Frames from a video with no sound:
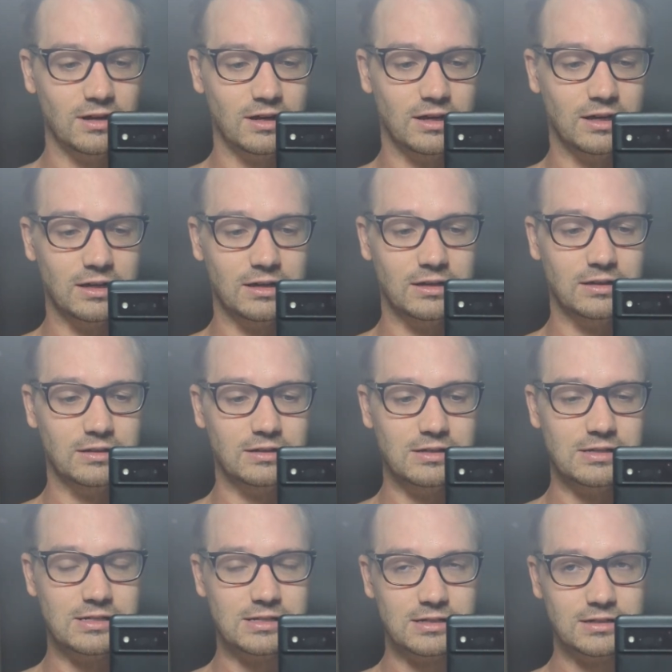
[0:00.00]

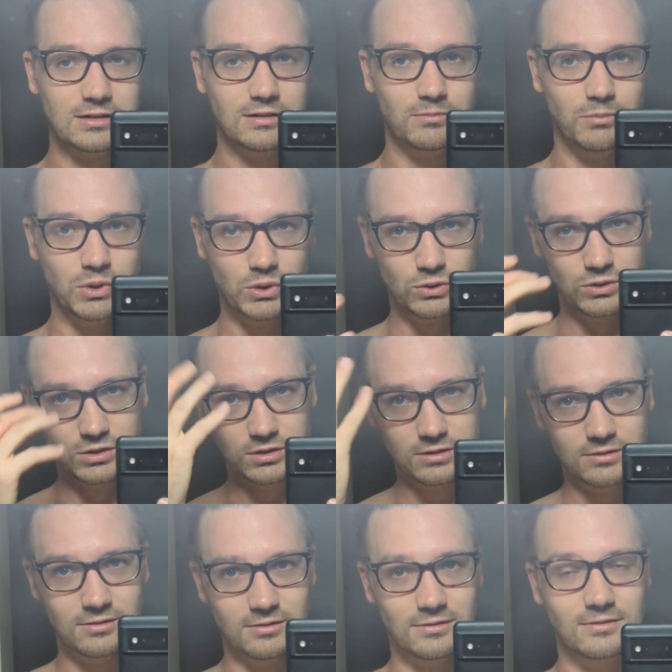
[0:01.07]
and build
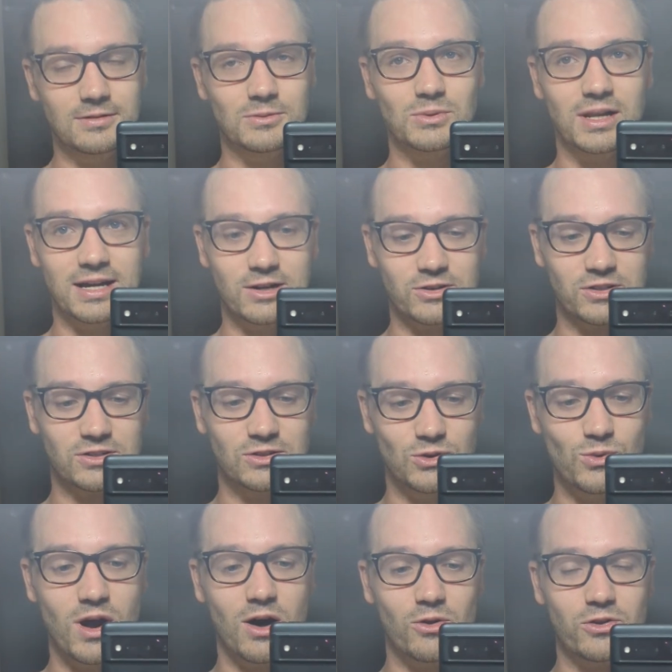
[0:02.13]
new layers,
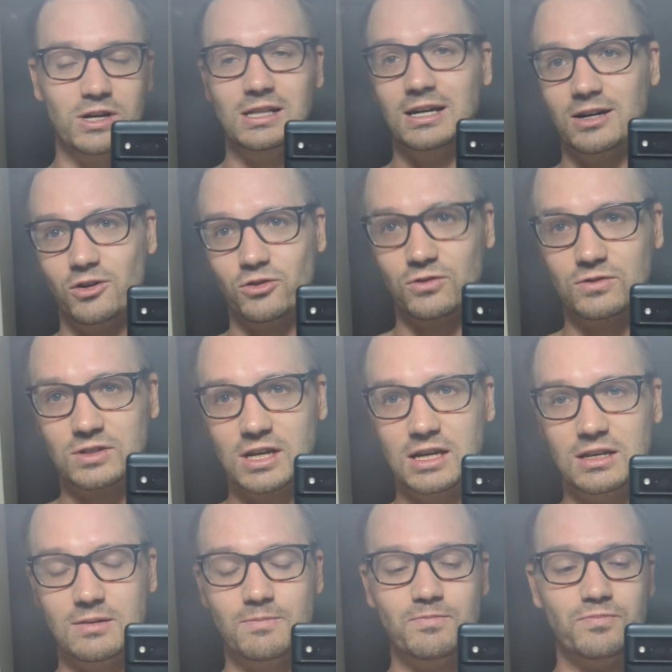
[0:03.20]
new healthy layers of
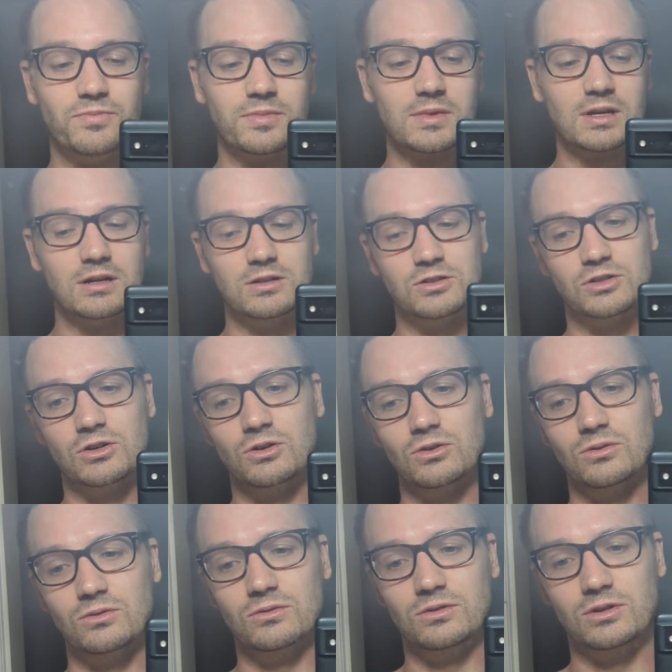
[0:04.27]
skin.
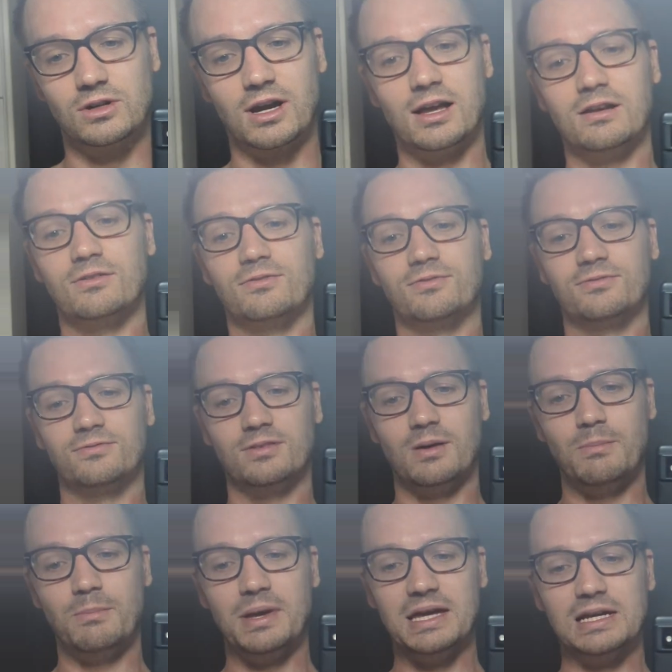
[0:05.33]
So you're kind of
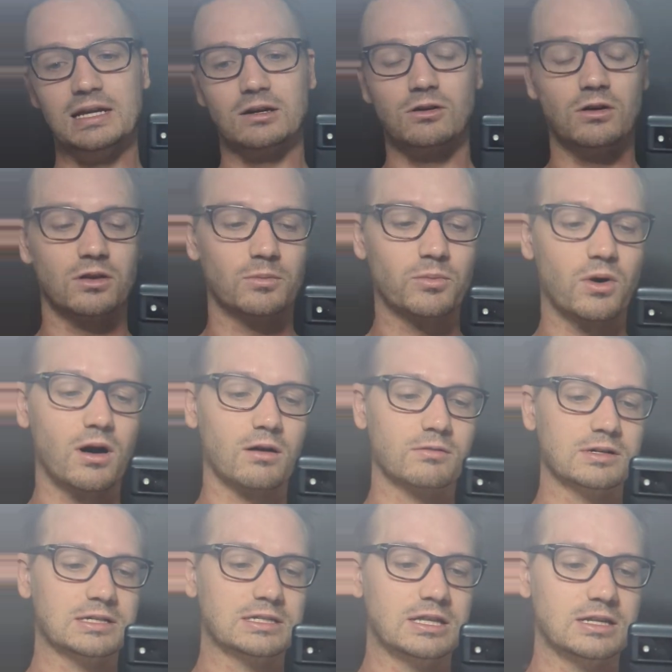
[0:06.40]
impeding all the
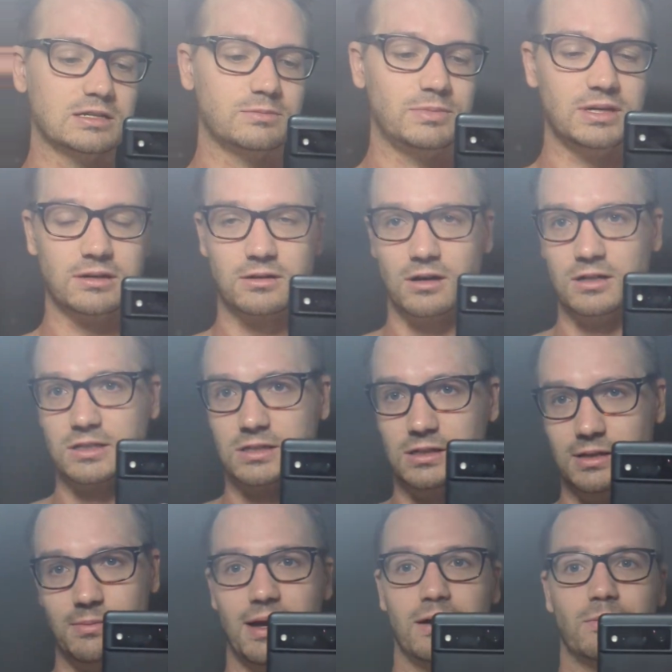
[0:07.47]
progress that is being
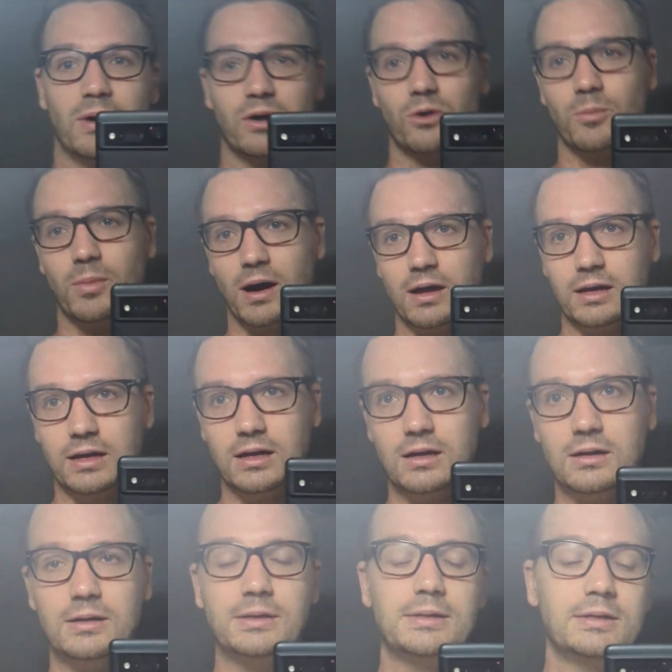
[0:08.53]
constantly made by your body.
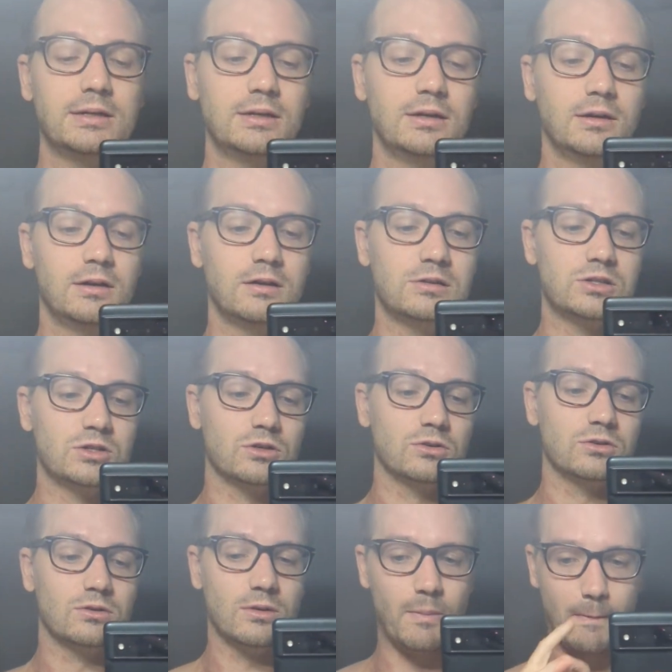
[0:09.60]

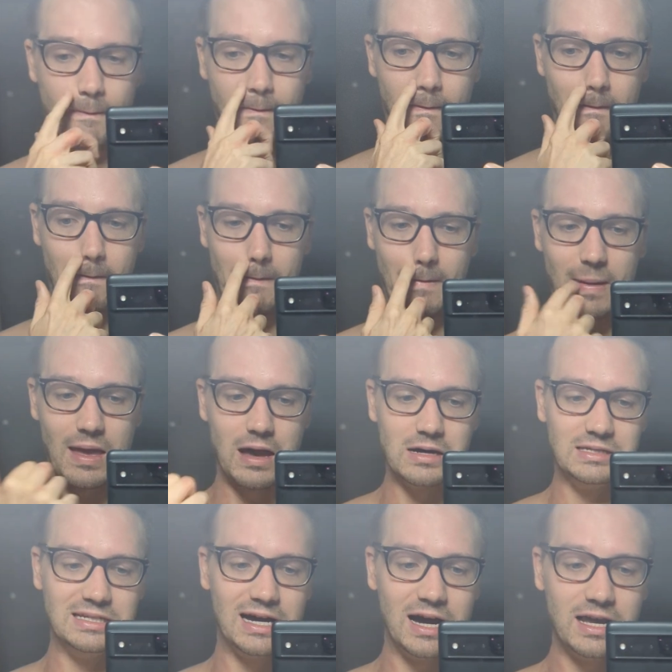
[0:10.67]
So yeah,
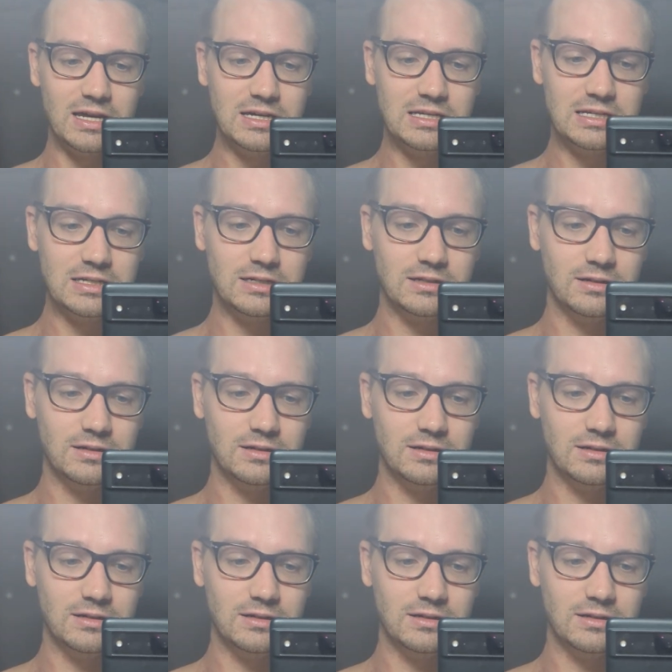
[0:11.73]
diet,